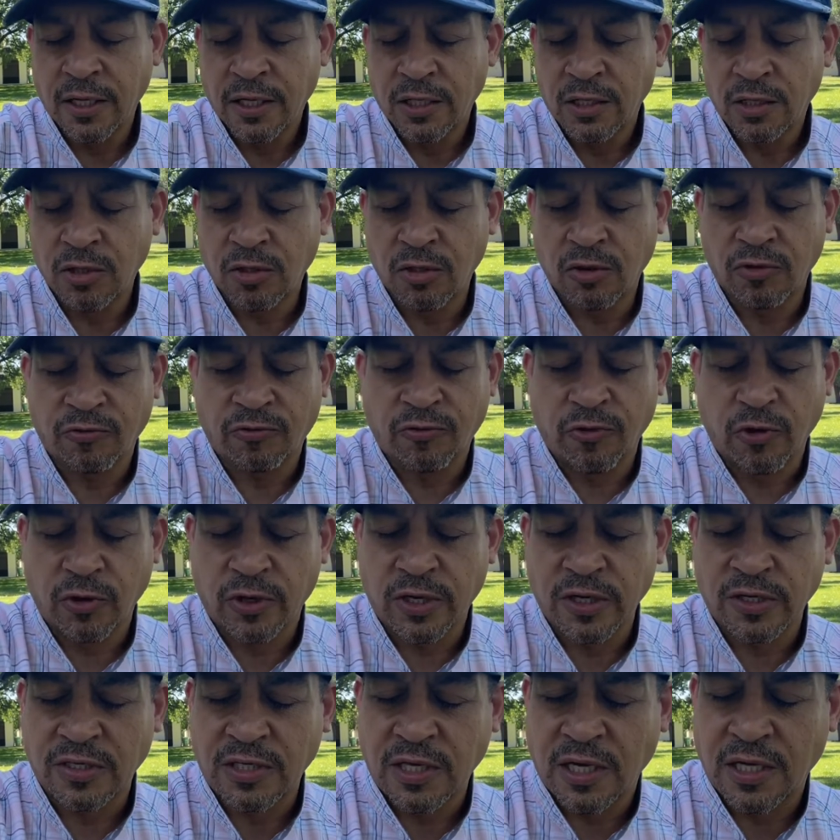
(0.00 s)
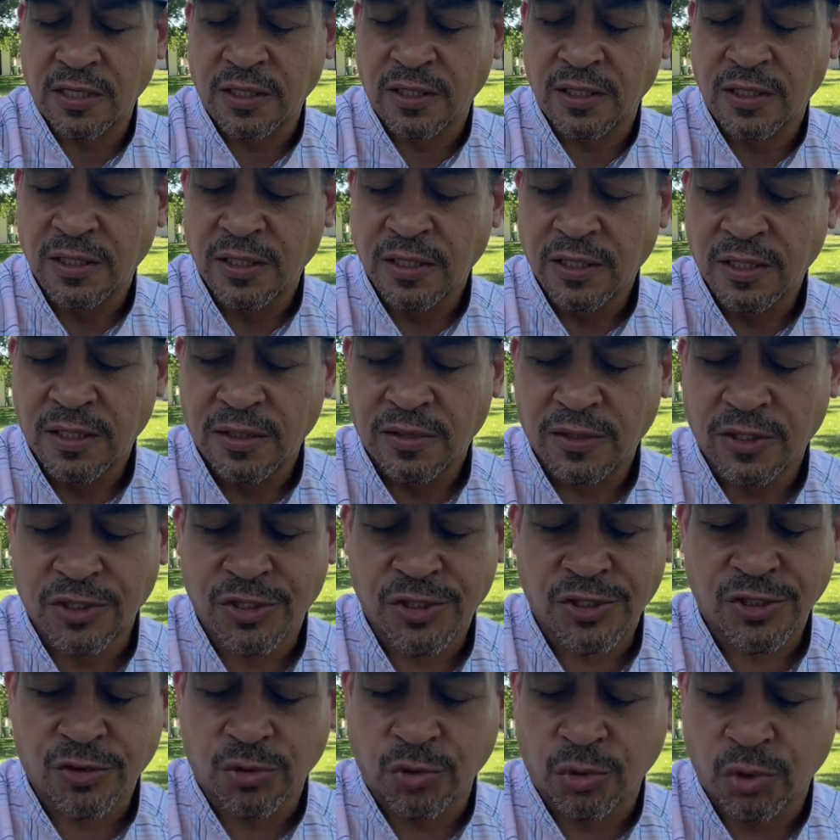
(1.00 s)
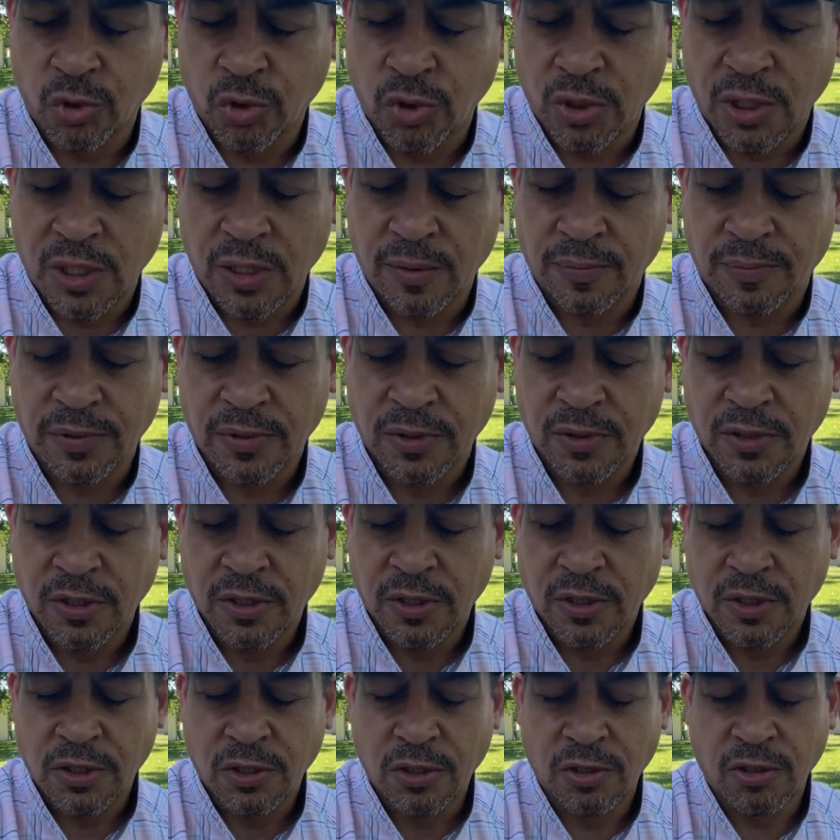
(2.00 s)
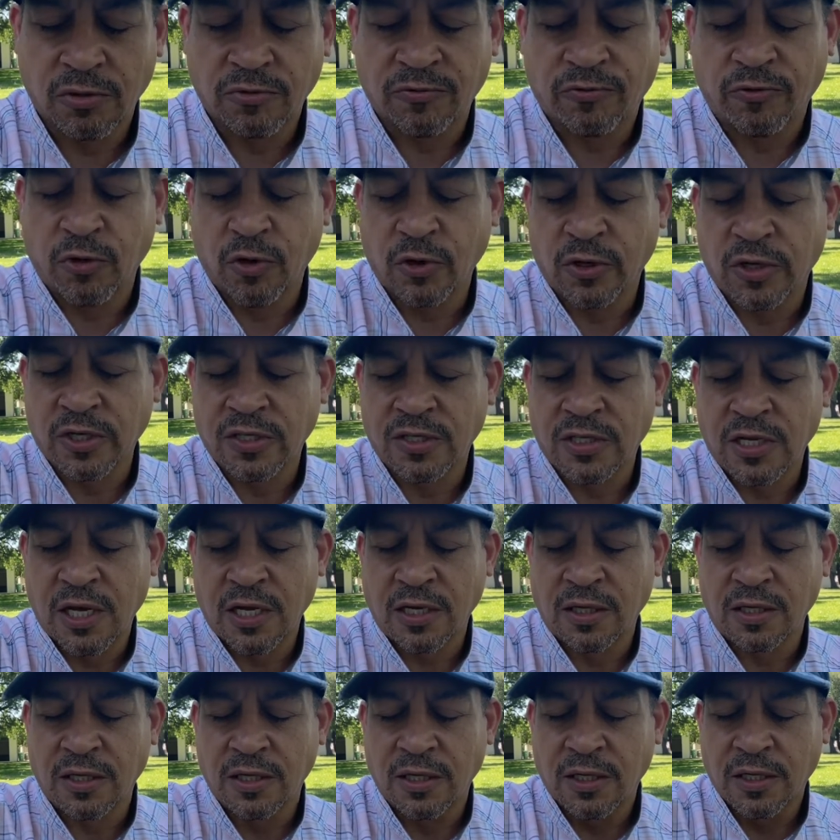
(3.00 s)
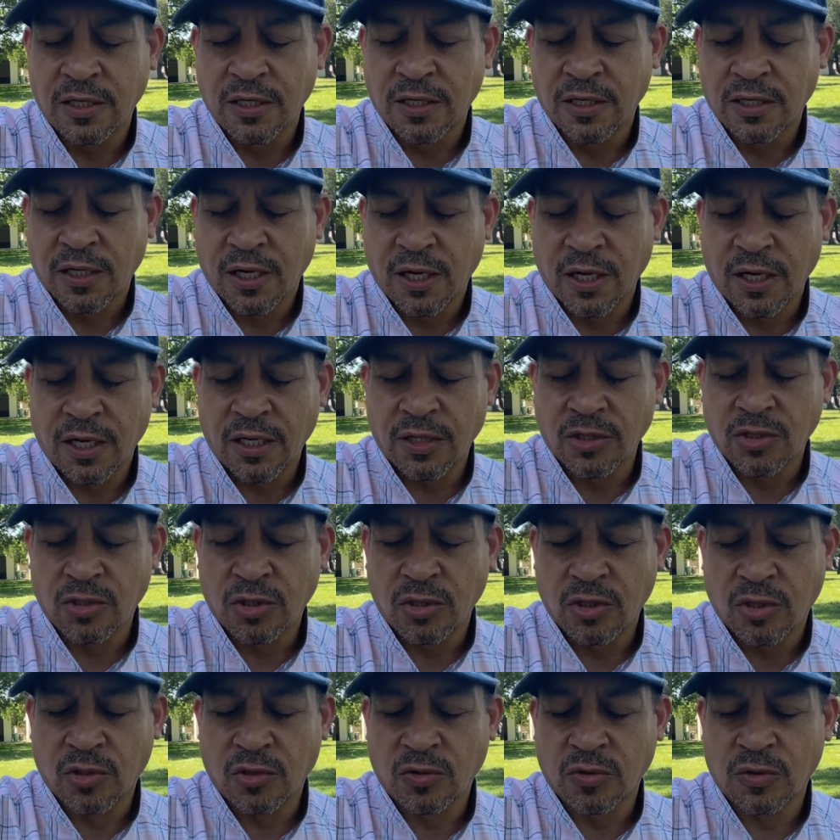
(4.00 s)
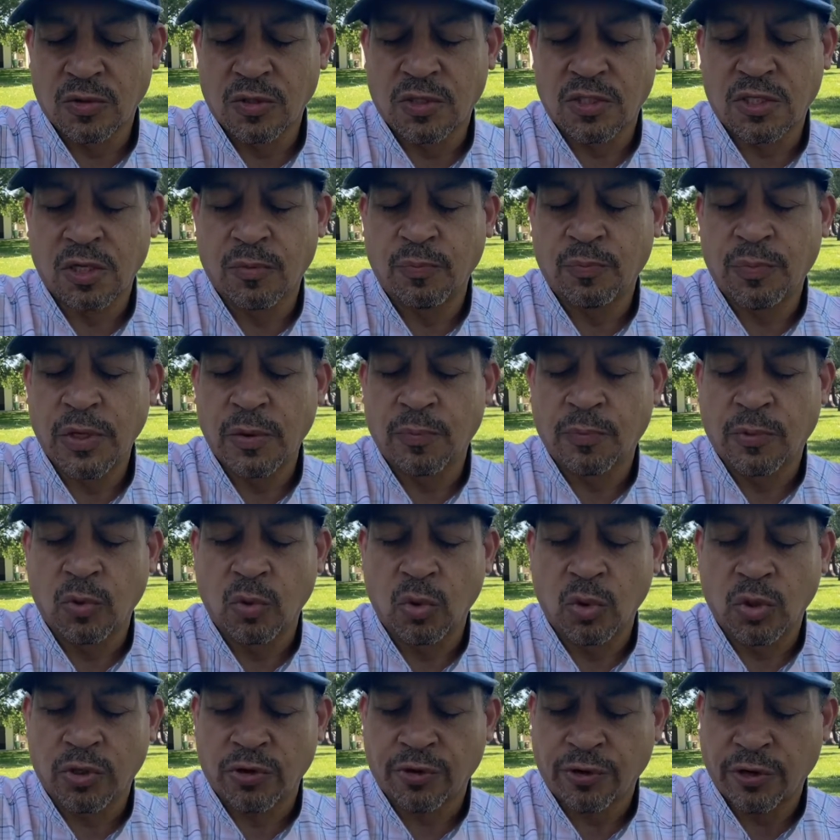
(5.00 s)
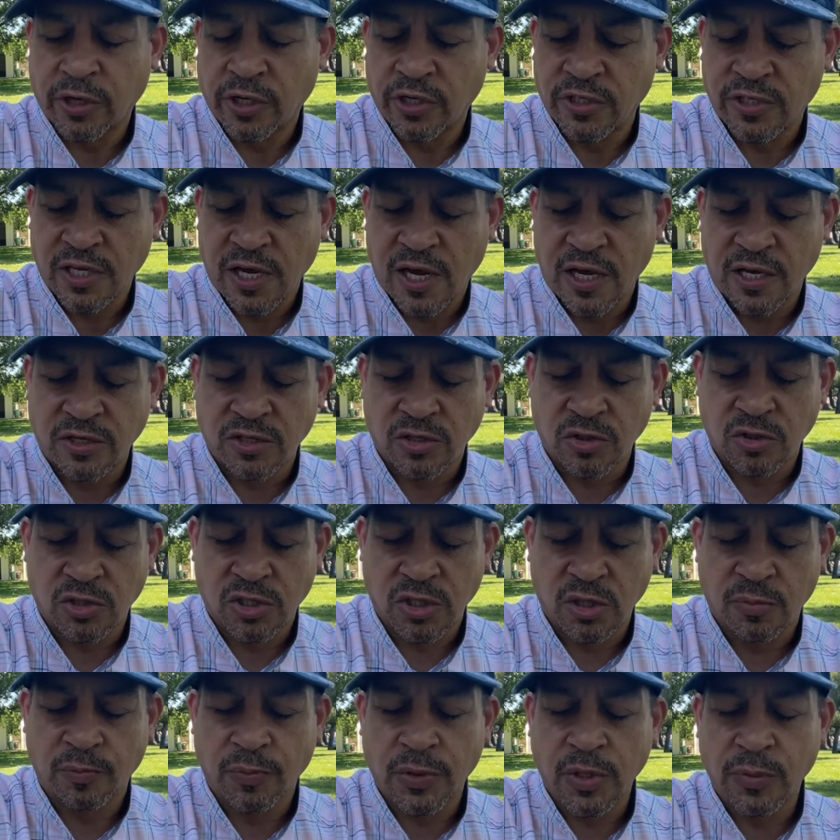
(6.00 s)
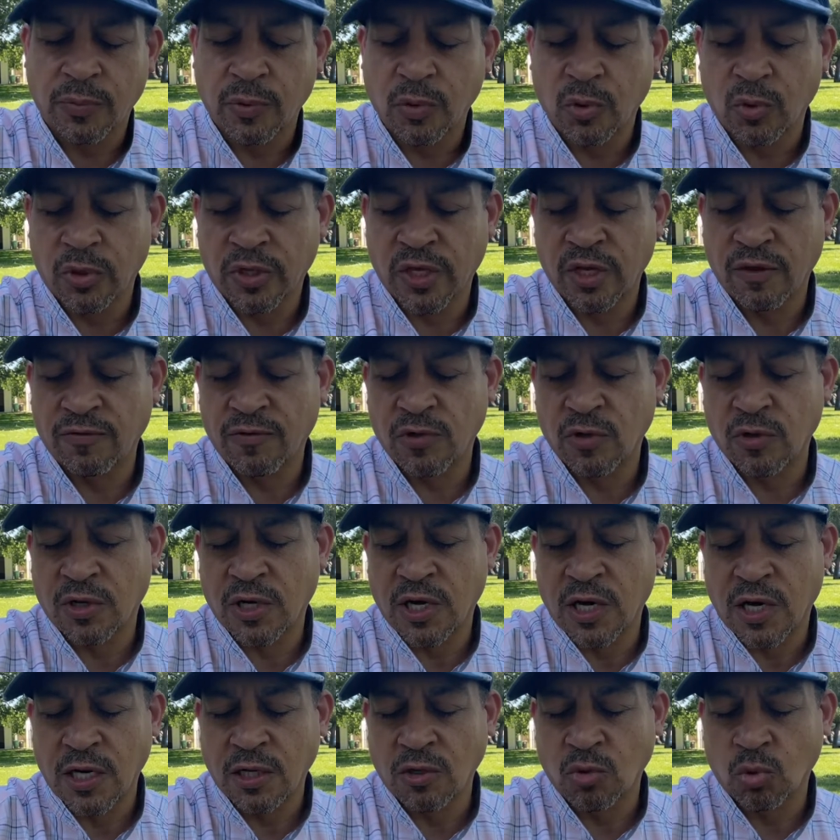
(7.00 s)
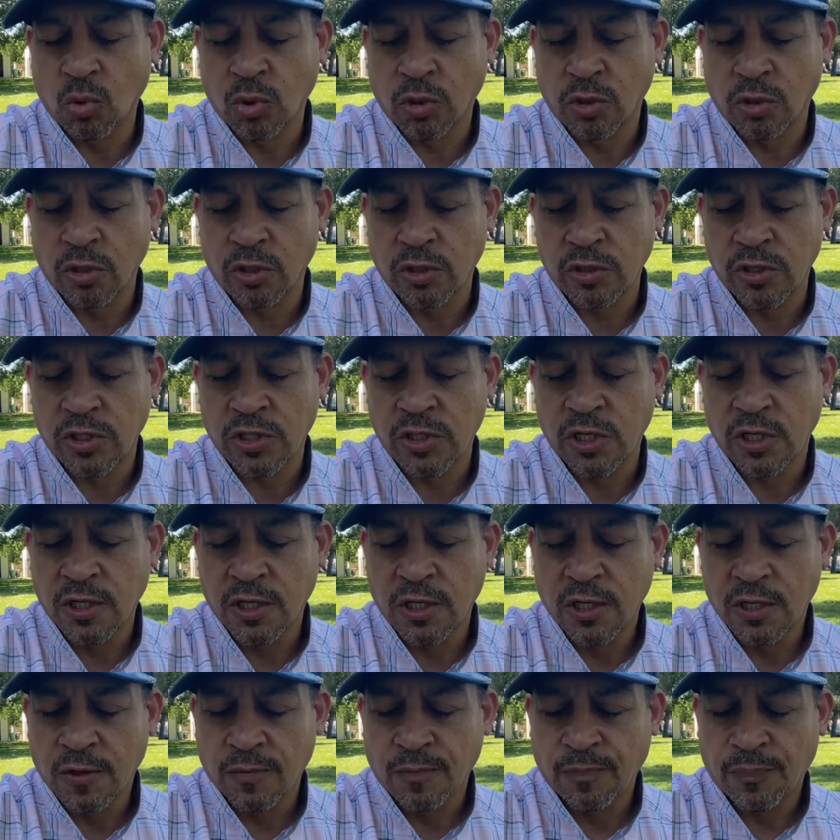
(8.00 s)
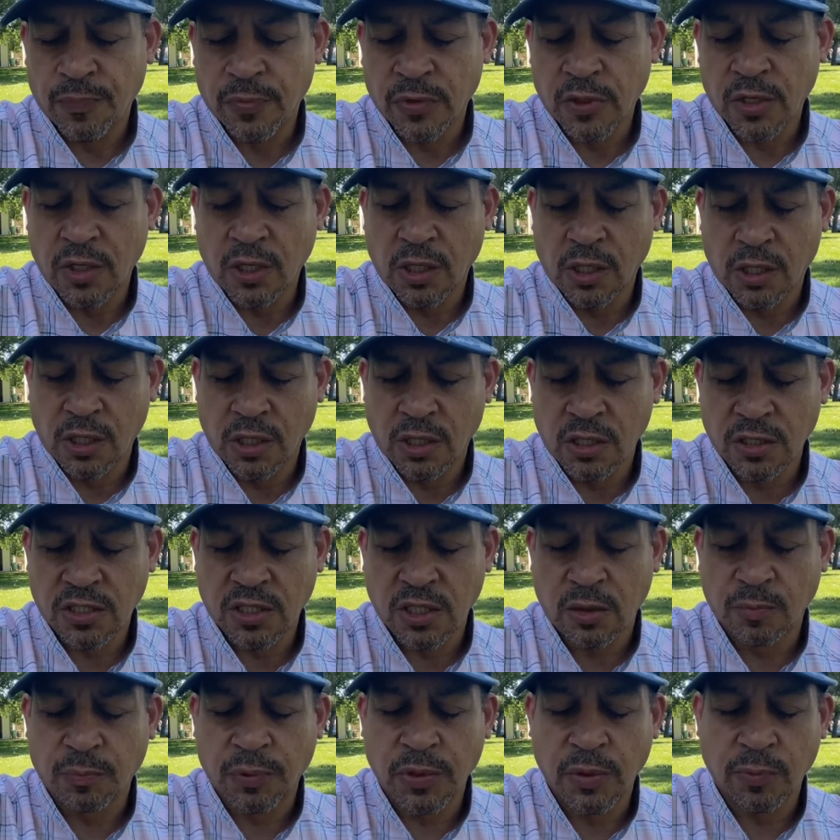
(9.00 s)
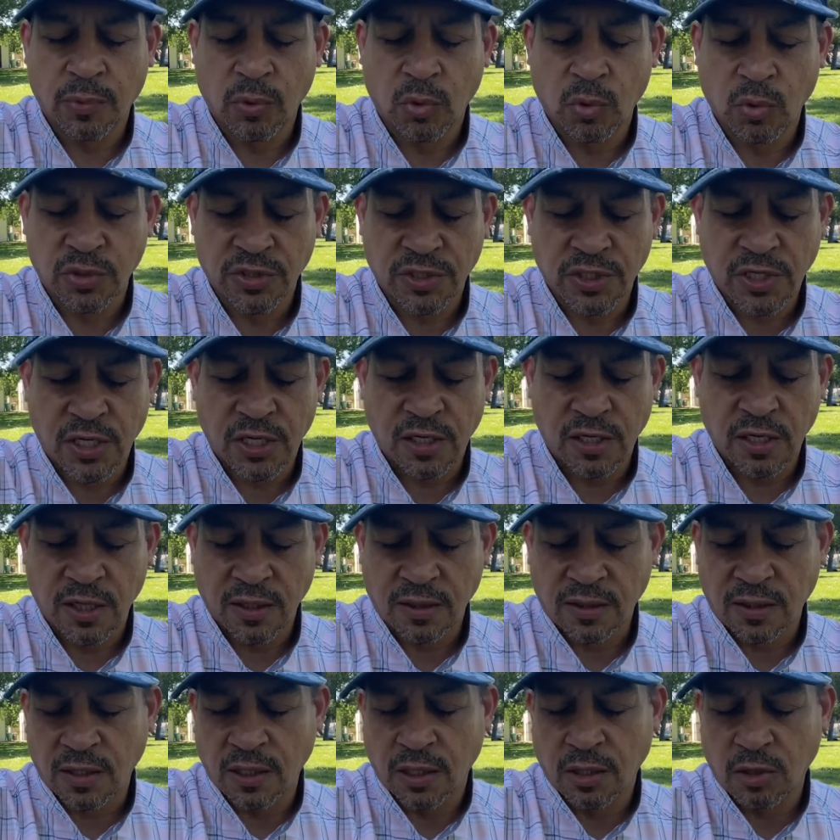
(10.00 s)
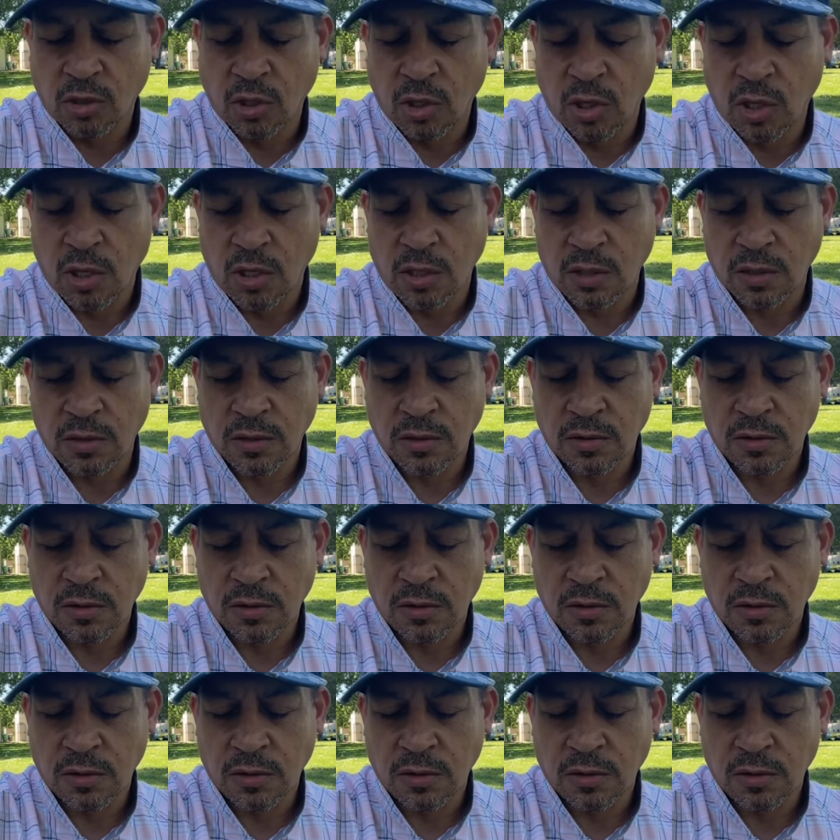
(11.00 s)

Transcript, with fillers: You don't focus on the screw up. You don't focus on, uh, you know, some people will criticize you. Some people will give you kind words. Uh, some people will say nothing at all